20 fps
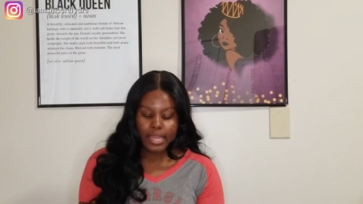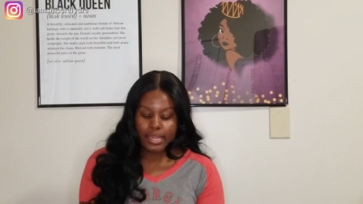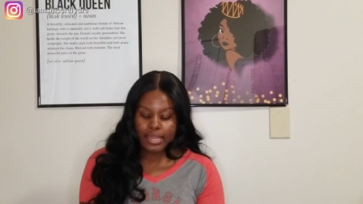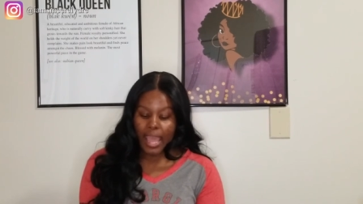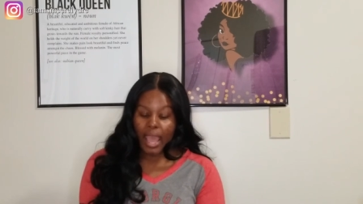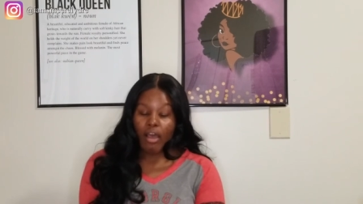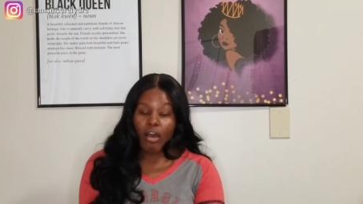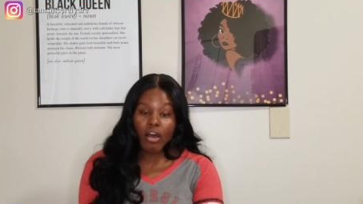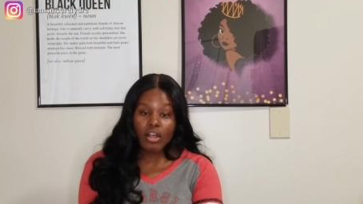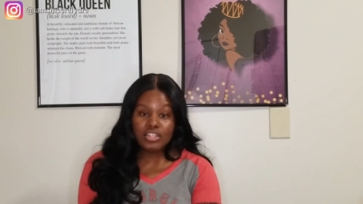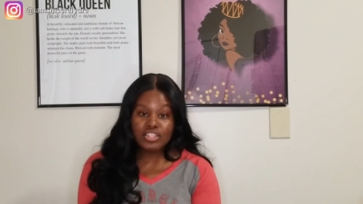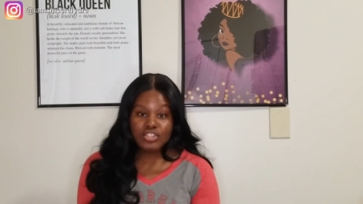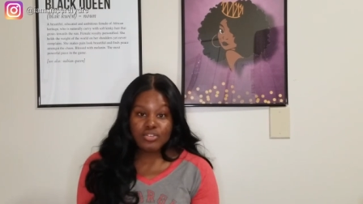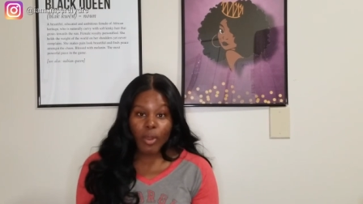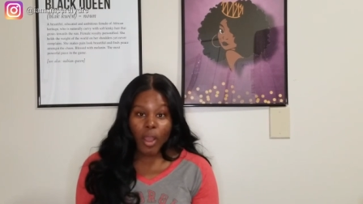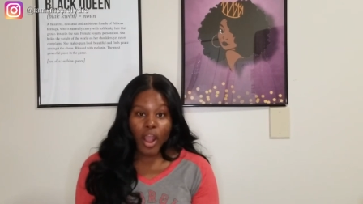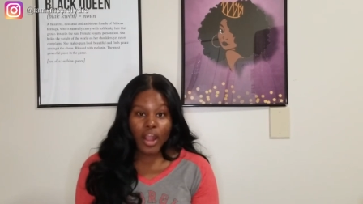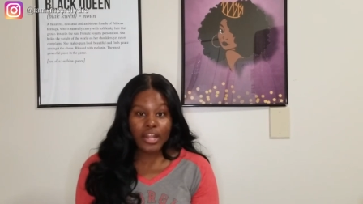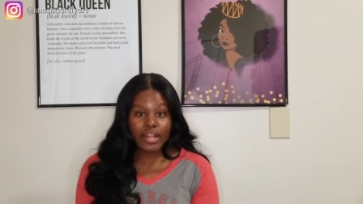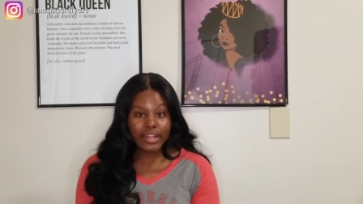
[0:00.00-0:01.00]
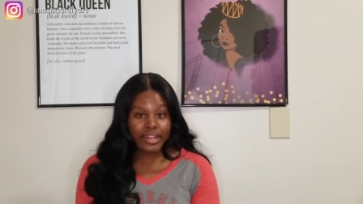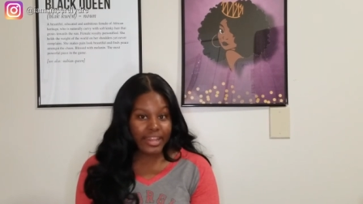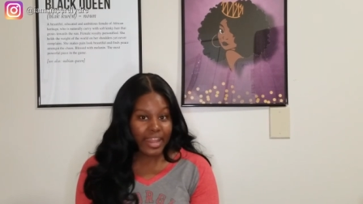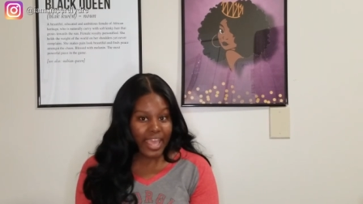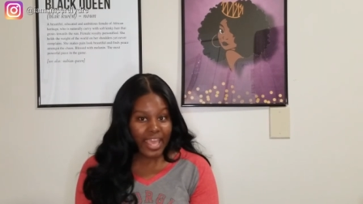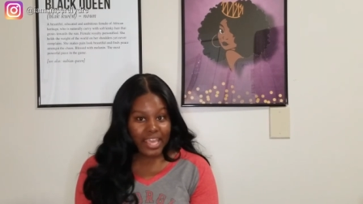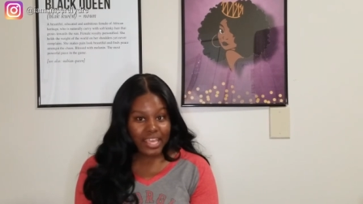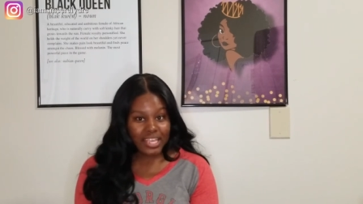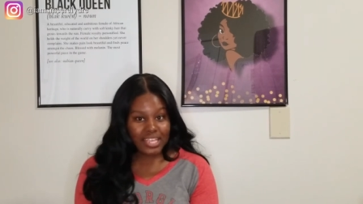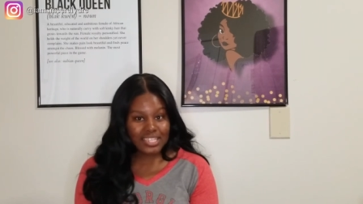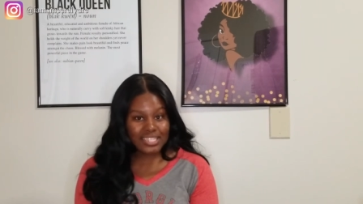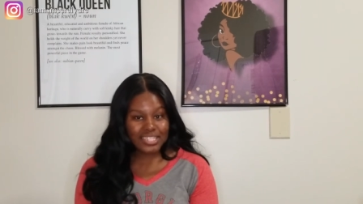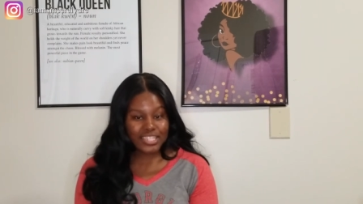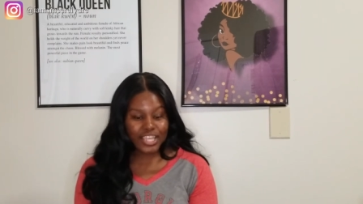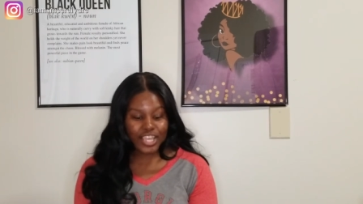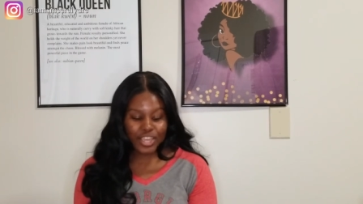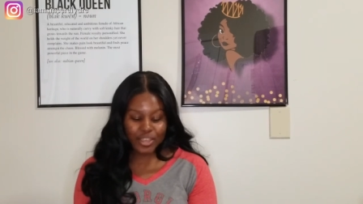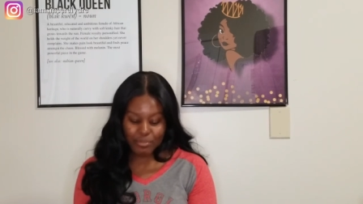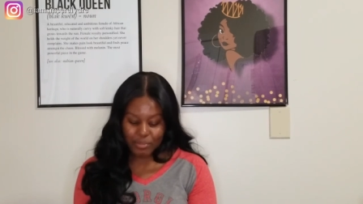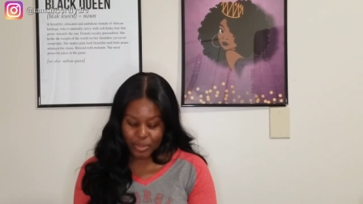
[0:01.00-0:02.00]
Now onto our next
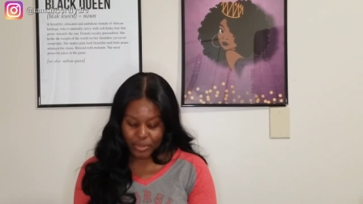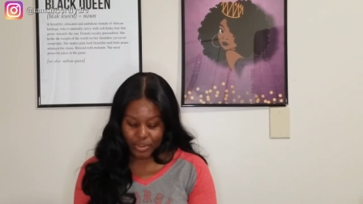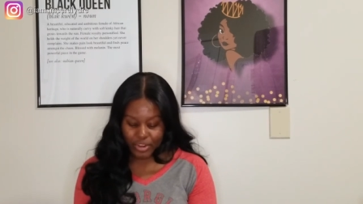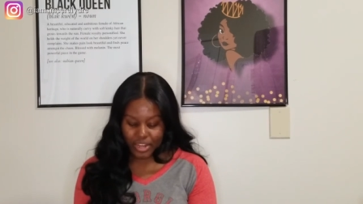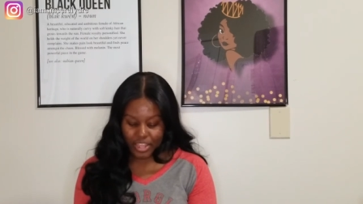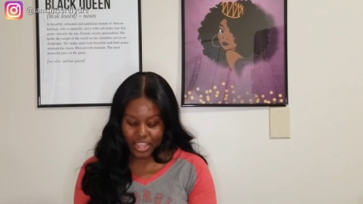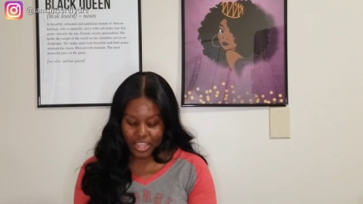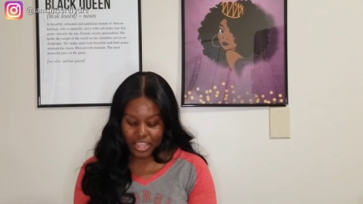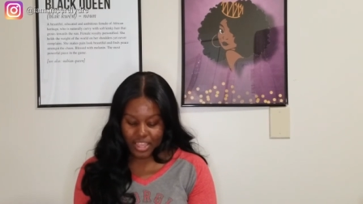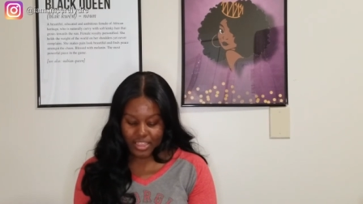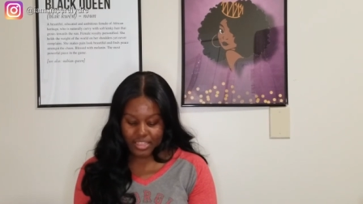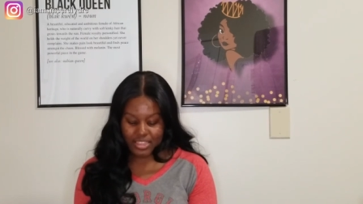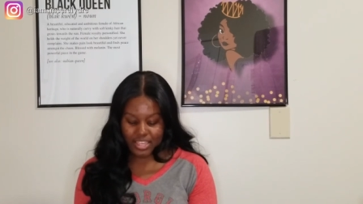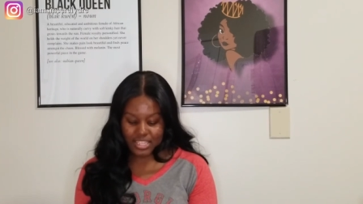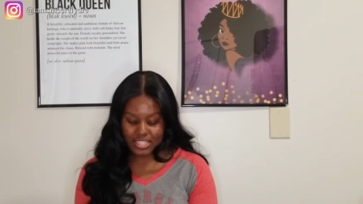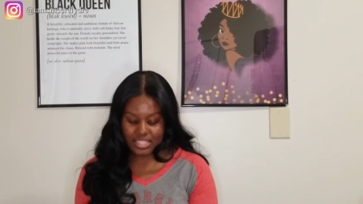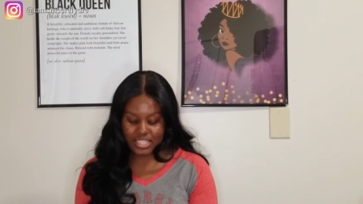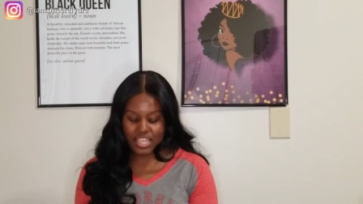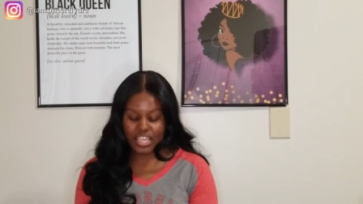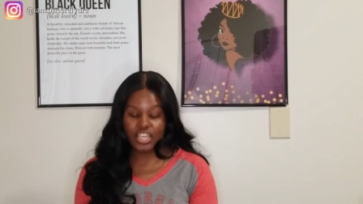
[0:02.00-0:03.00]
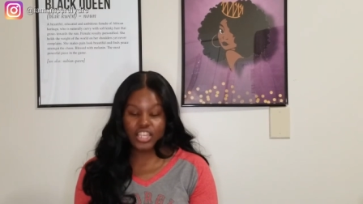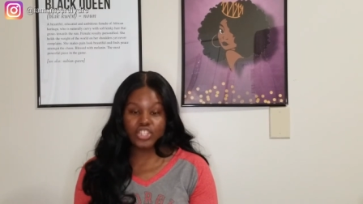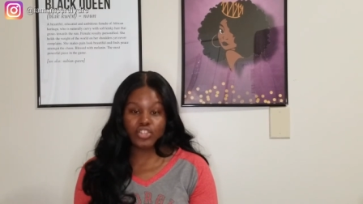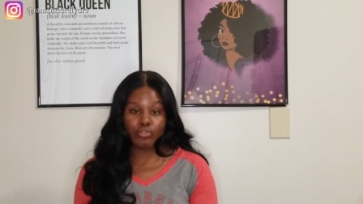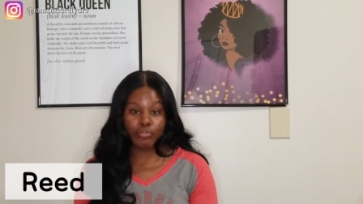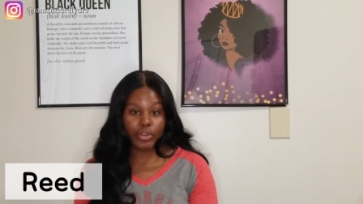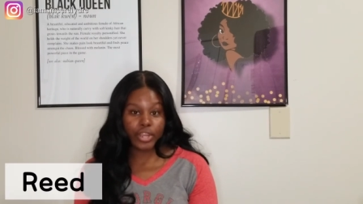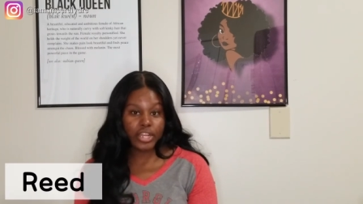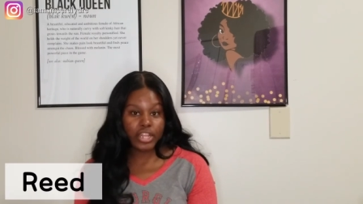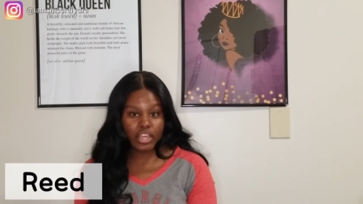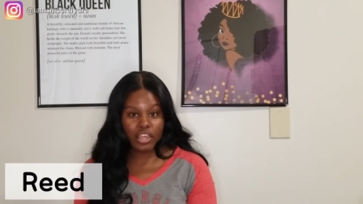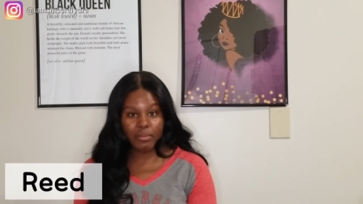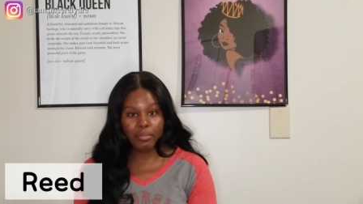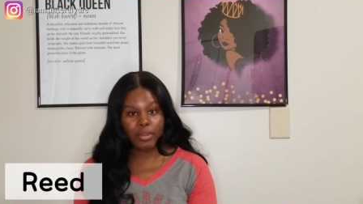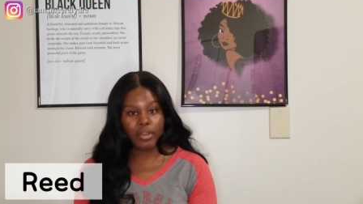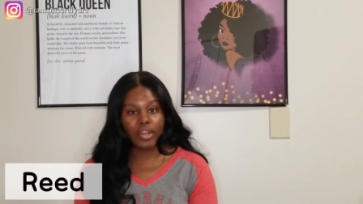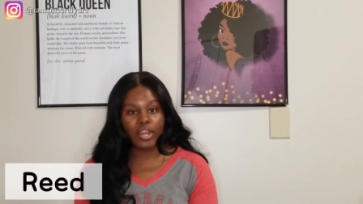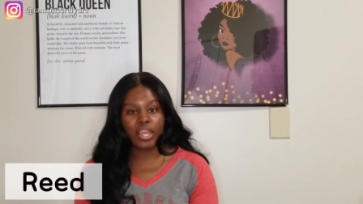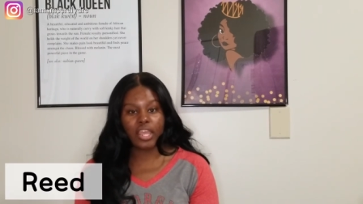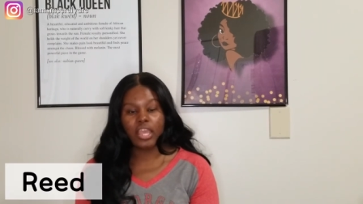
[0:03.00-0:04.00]
community. This is Reed
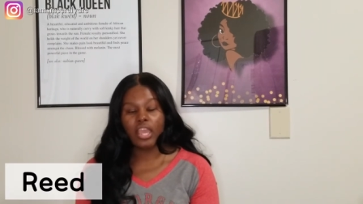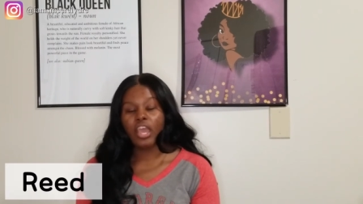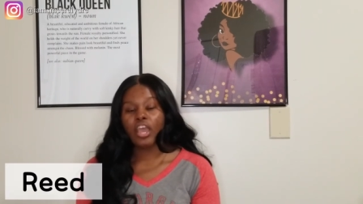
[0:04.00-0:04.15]
Community.